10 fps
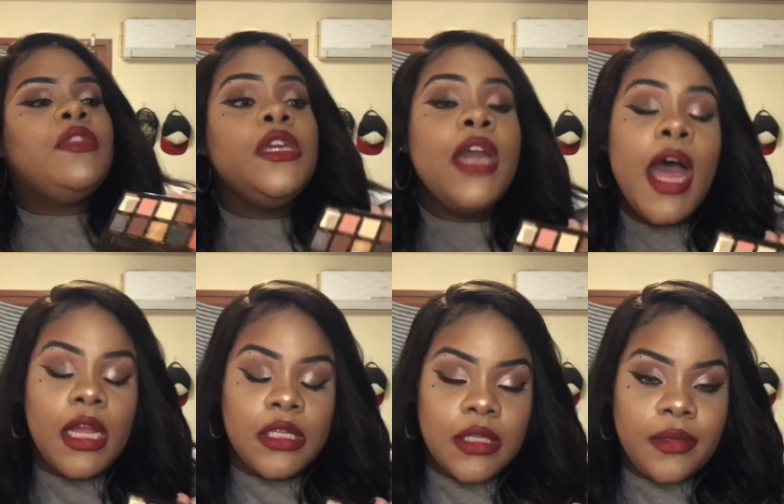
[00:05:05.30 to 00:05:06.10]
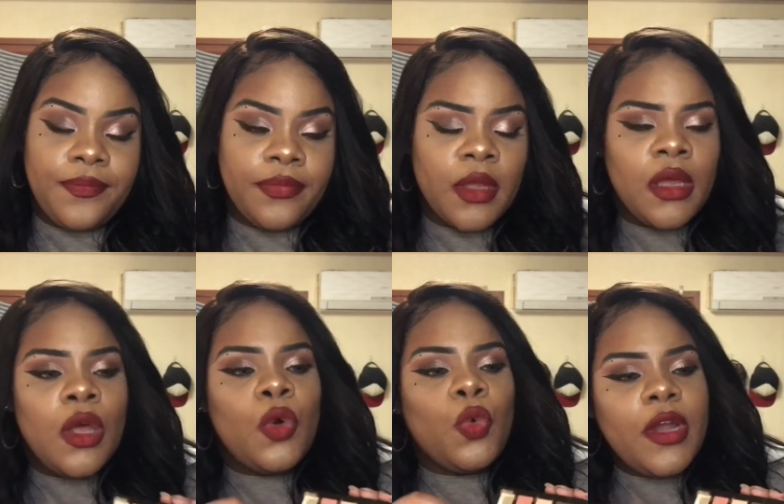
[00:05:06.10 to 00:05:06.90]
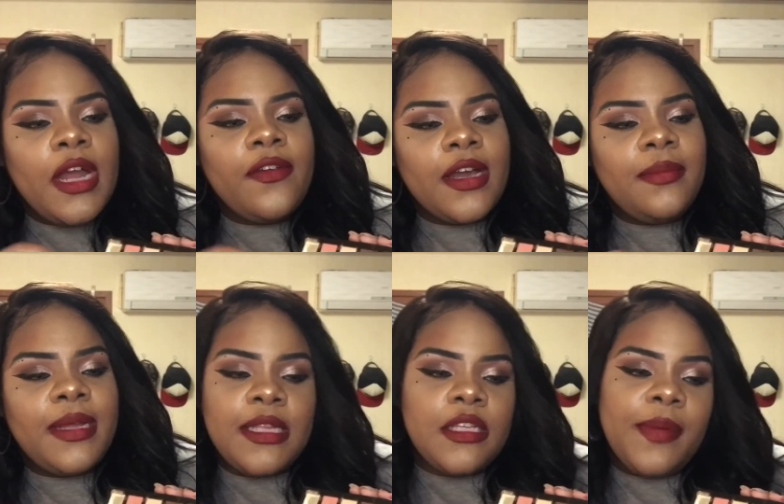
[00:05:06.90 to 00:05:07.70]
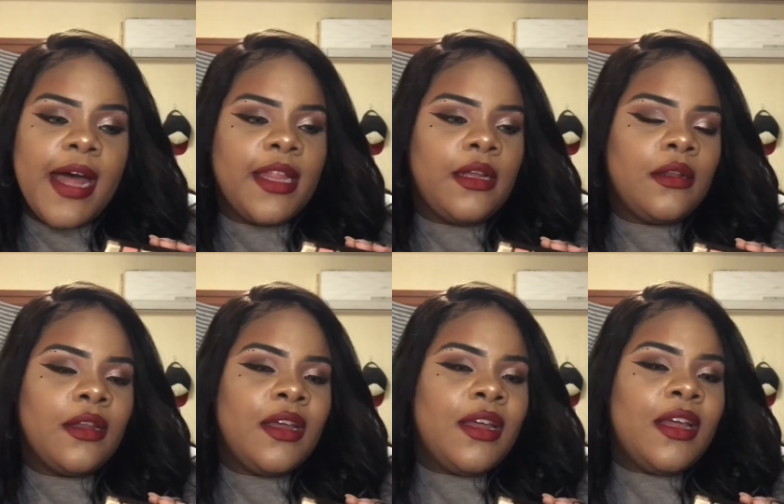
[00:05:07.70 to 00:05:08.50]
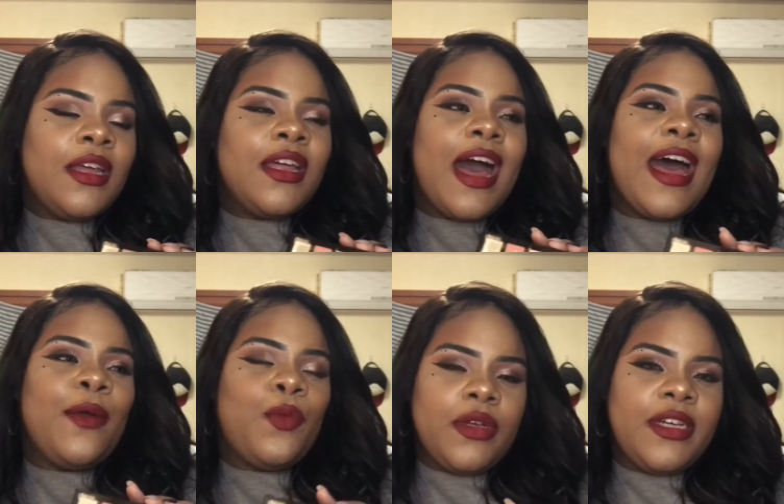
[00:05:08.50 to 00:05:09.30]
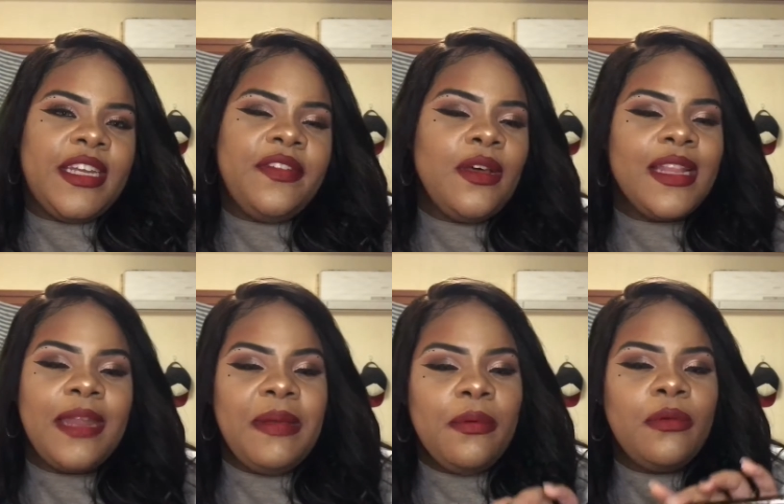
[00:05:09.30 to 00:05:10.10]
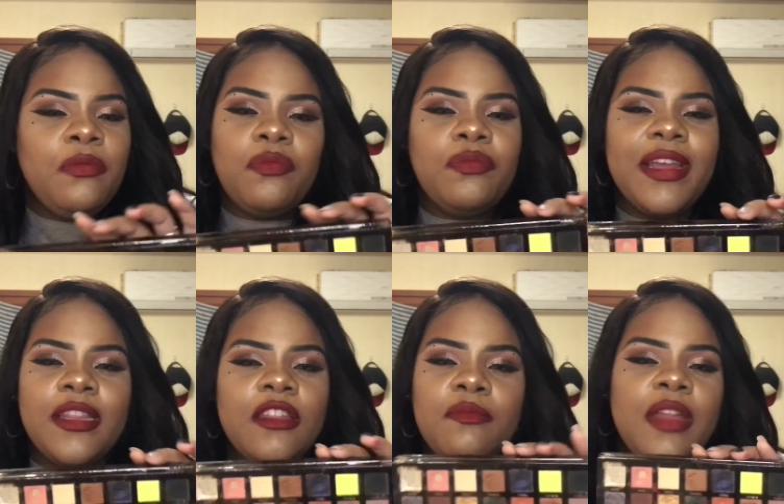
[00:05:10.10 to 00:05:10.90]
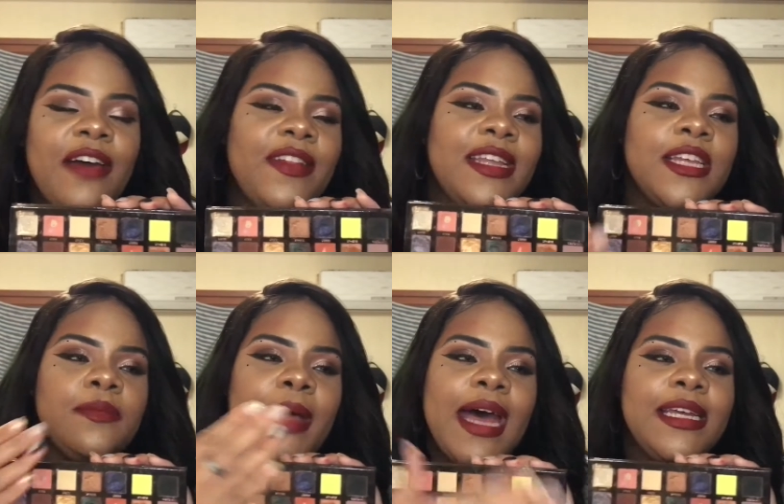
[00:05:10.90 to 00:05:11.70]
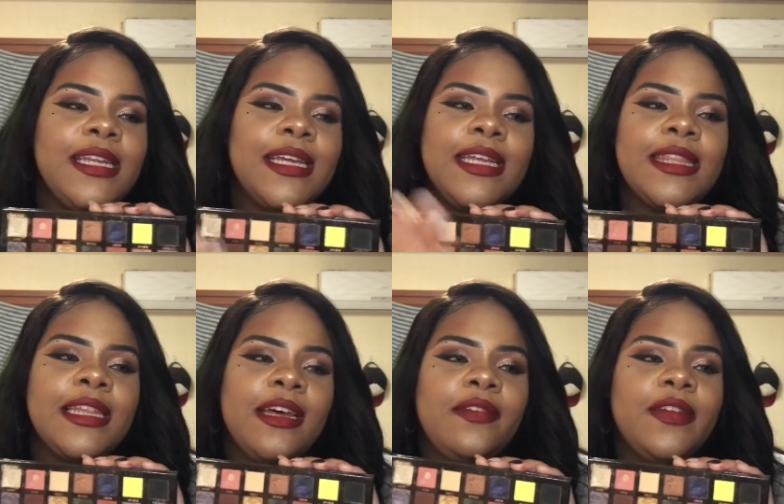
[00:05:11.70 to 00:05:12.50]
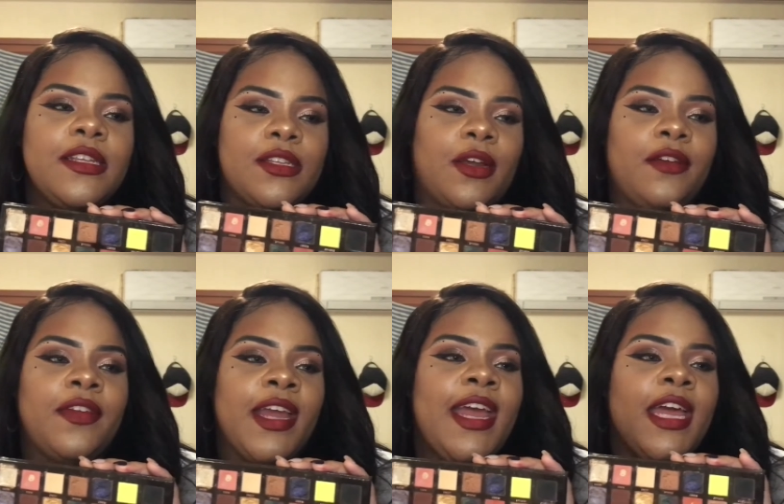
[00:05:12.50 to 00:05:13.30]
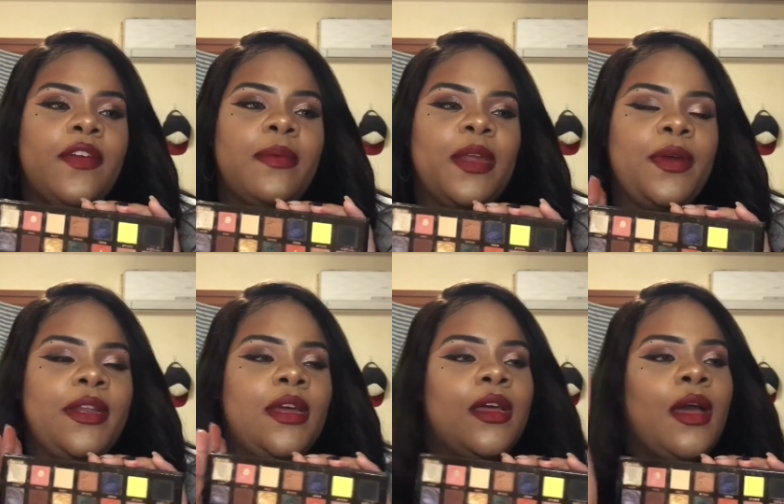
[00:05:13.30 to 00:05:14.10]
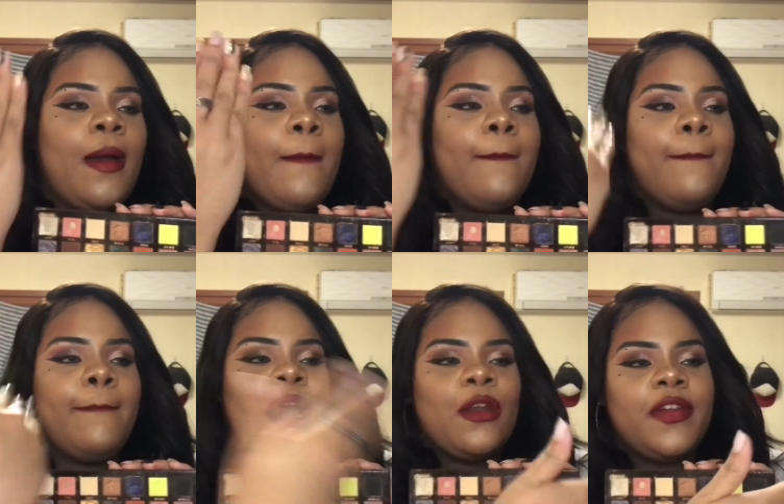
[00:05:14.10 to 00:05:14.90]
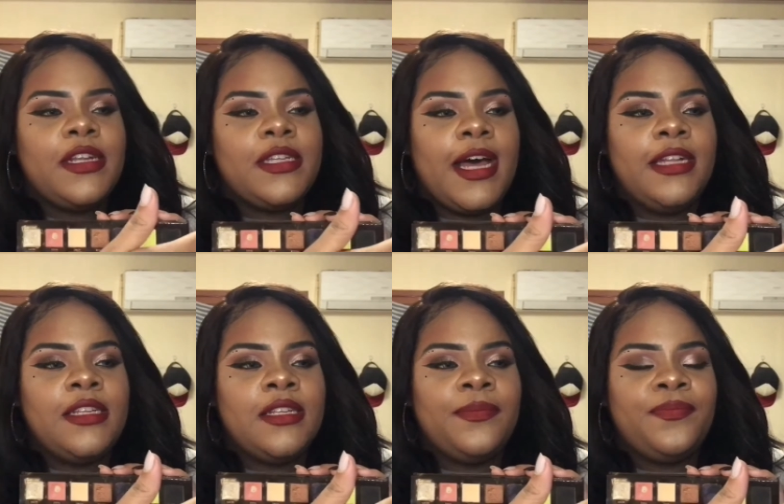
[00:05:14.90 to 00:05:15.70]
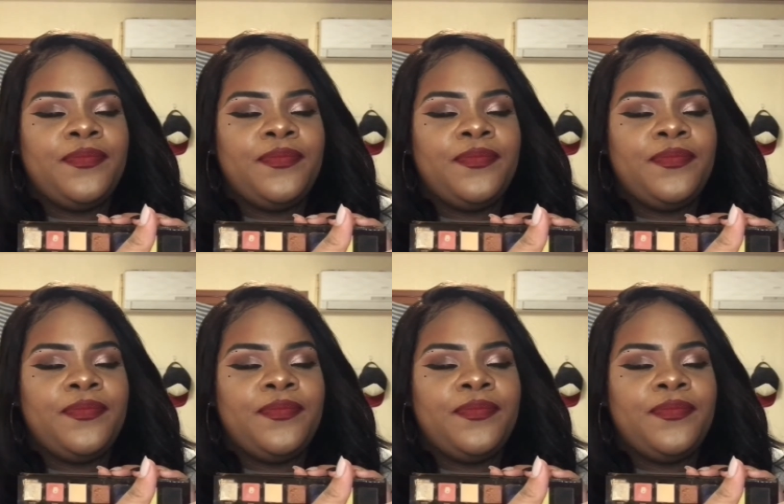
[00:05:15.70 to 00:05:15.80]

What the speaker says: Yes. Would I recommend this palette? I would. Even though a lot of people like this, I feel like this palette didn't get the love it deserved. Everybody went modern renaissance.